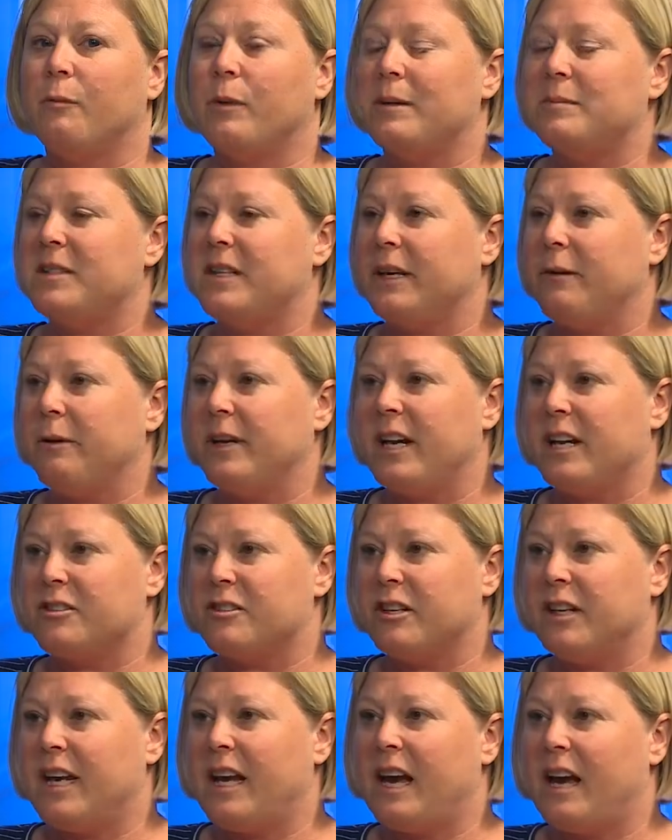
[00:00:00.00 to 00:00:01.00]
website we
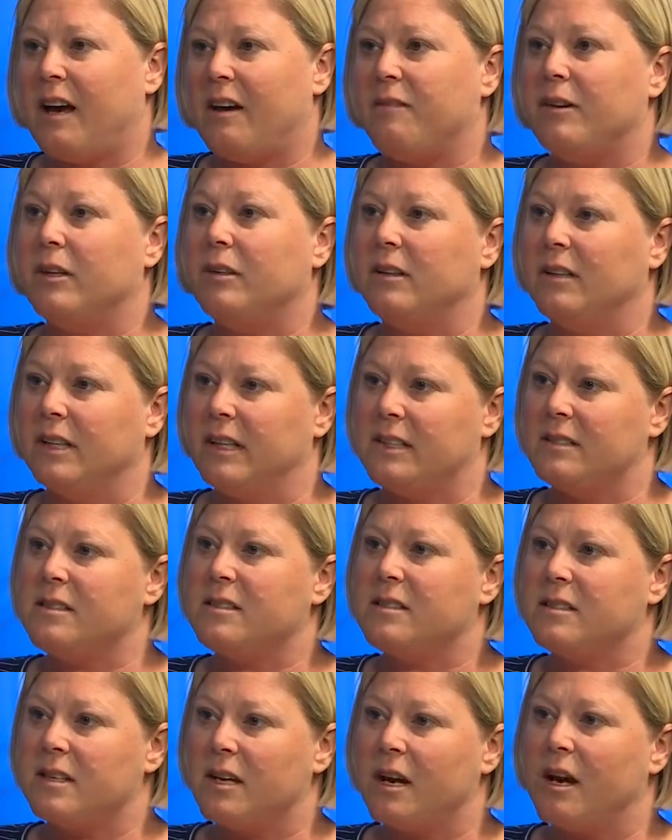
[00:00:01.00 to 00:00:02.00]
actually have a
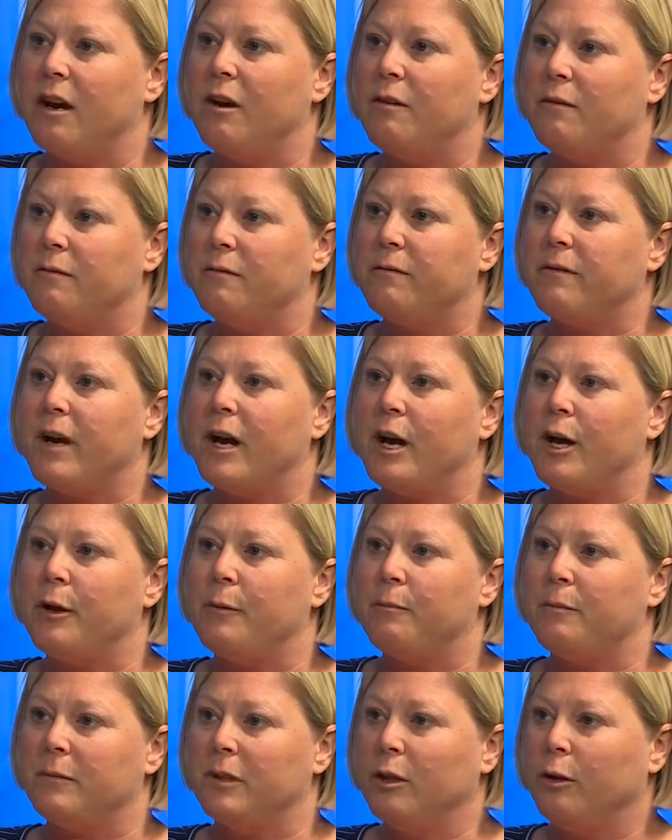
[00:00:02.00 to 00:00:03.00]
list of
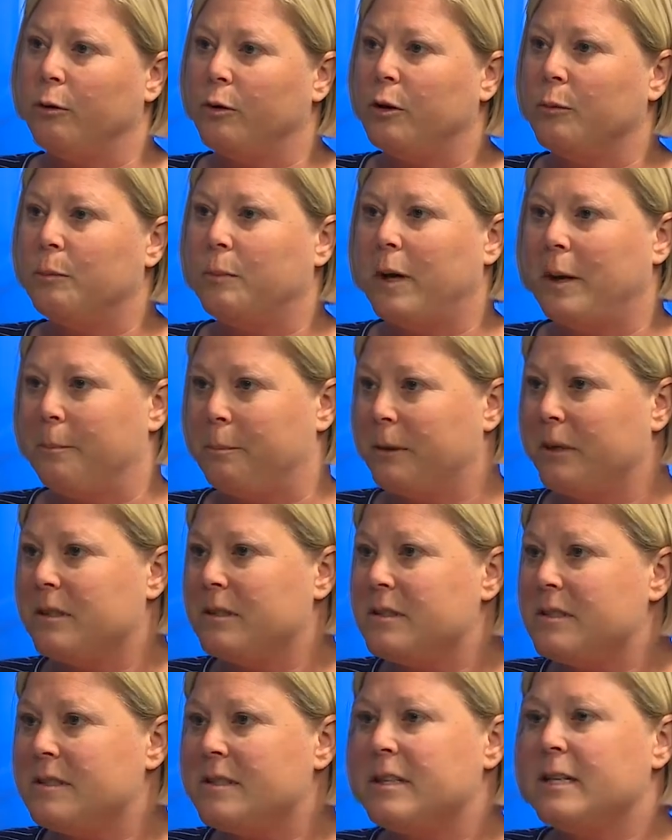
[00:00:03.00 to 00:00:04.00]
um, local
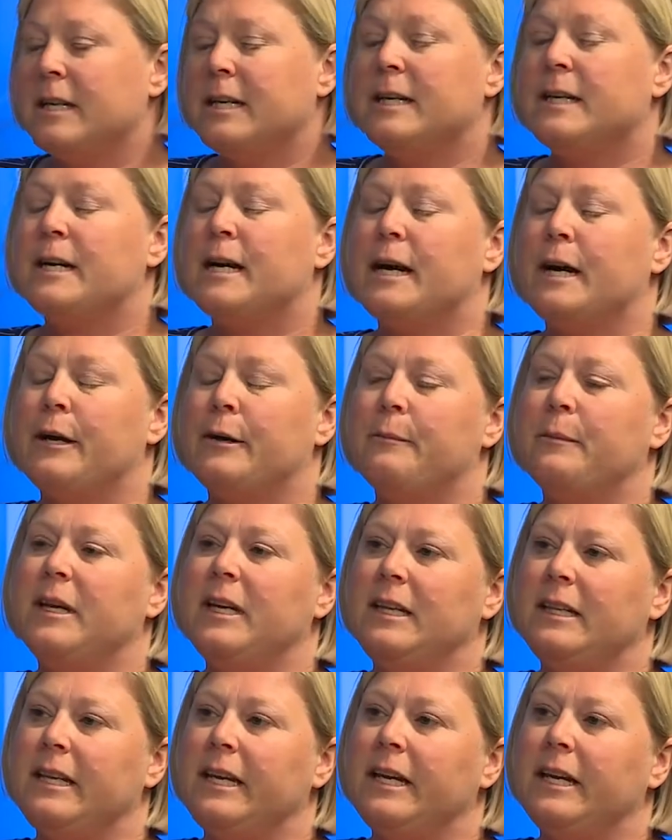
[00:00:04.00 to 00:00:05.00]
pumpers um,
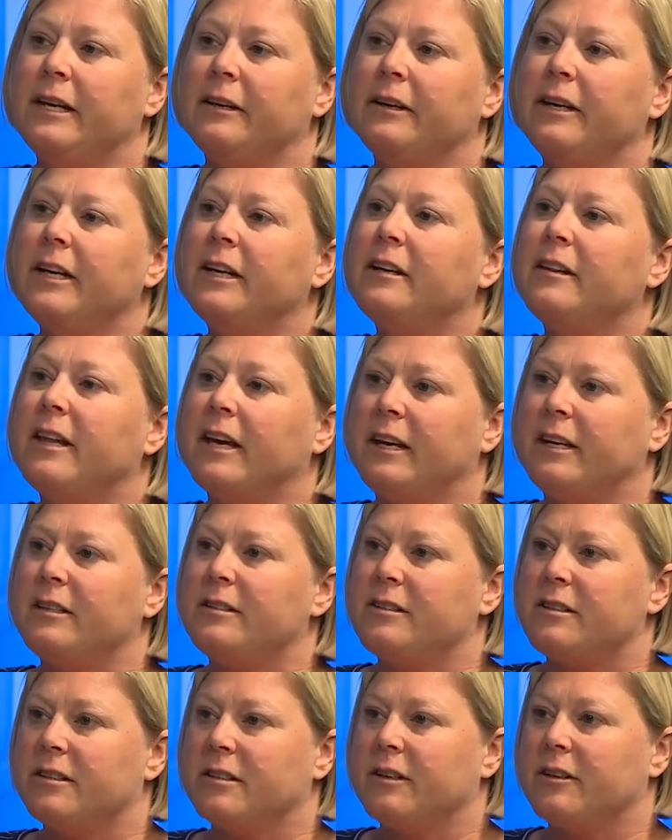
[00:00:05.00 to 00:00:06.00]
in the area
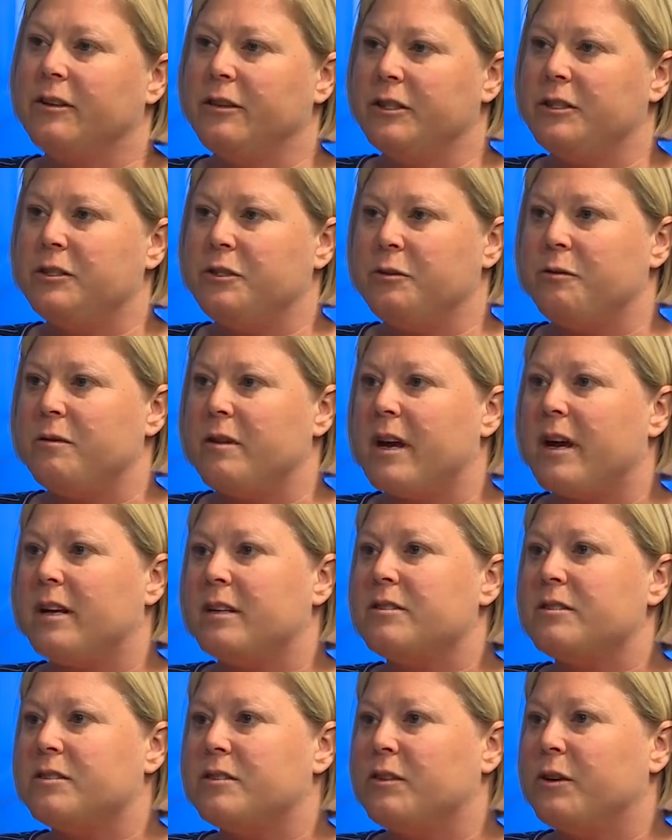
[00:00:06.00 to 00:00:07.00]
that could do
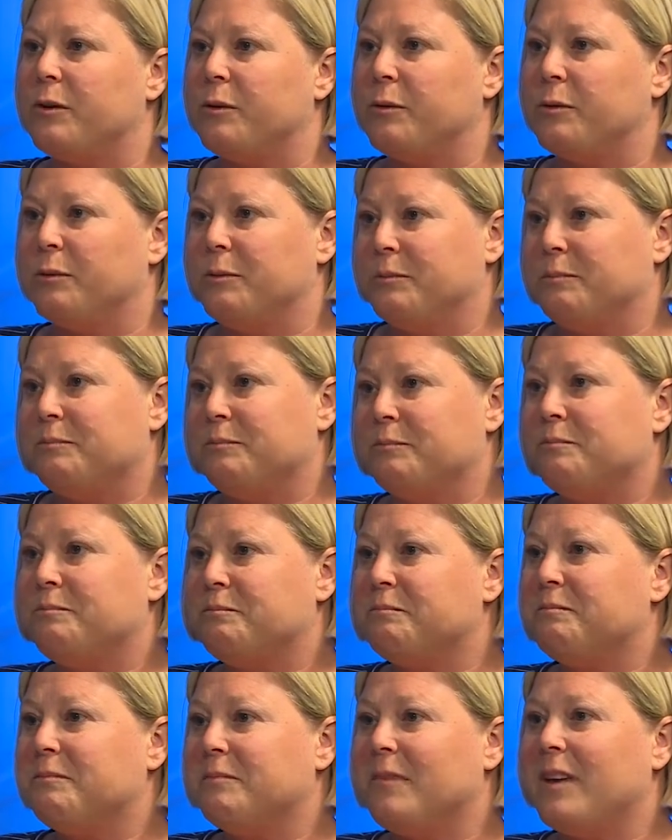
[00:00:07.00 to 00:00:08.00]
that. So
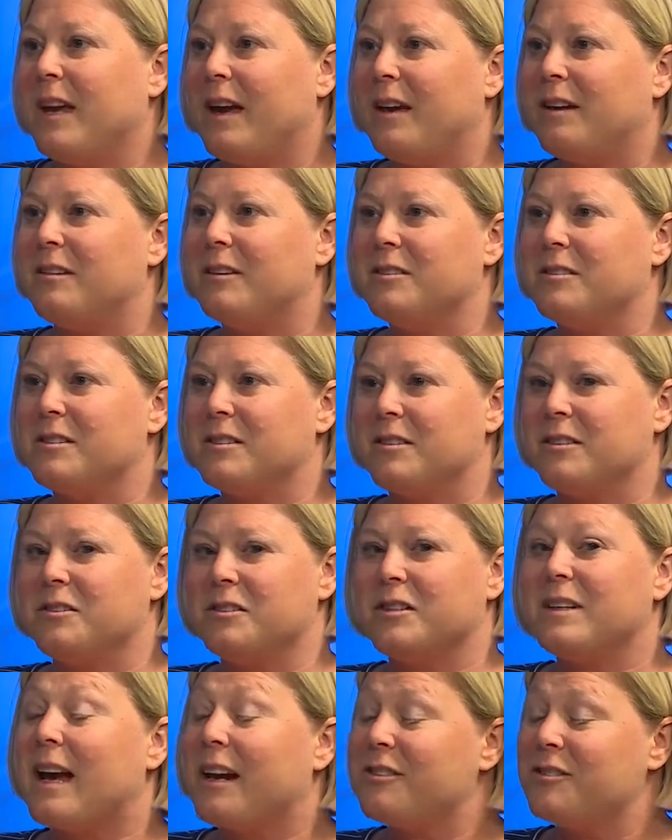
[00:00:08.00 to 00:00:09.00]
yeah, there's
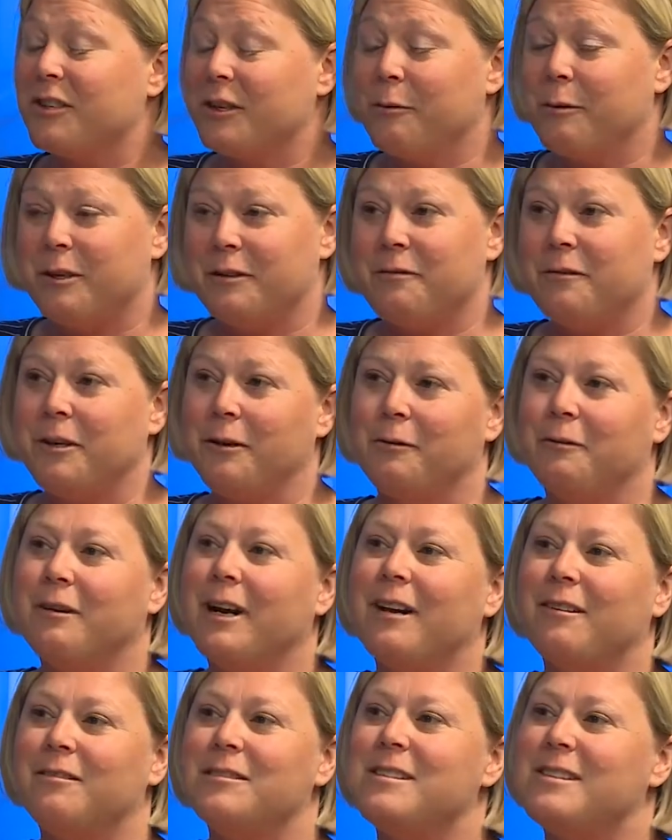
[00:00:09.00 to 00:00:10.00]
there's actually quite a few
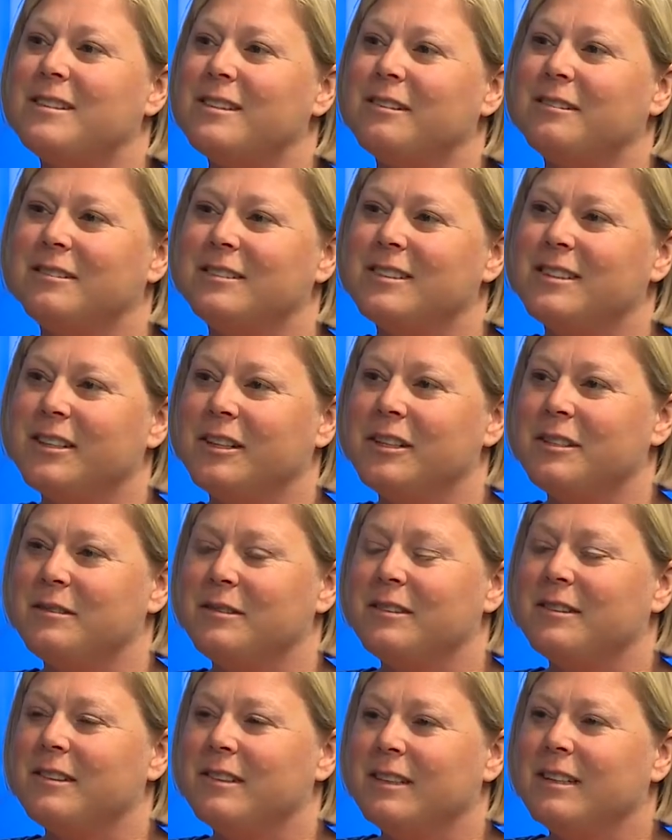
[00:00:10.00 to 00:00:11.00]
around. So there
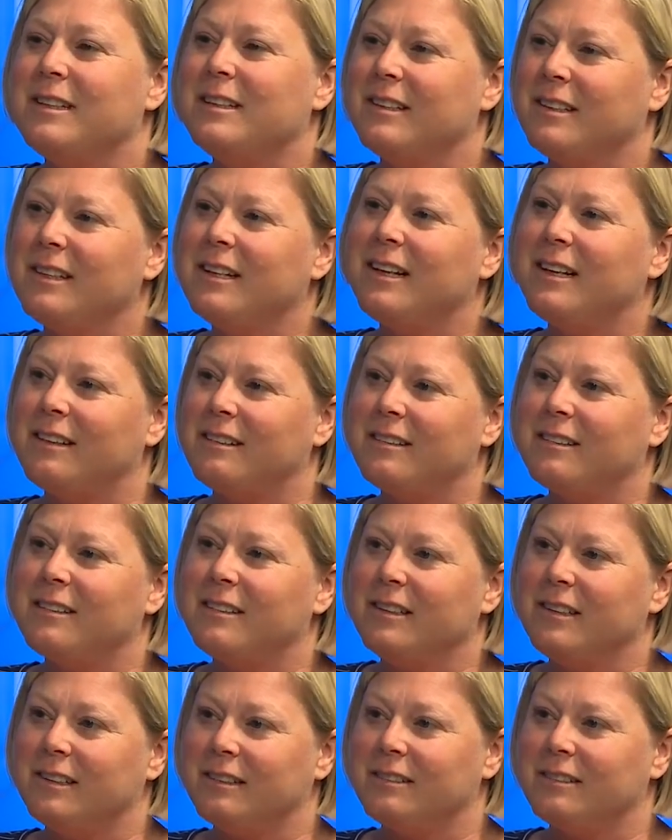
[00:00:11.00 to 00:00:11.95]
is, yes, for sure, yeah, for sure.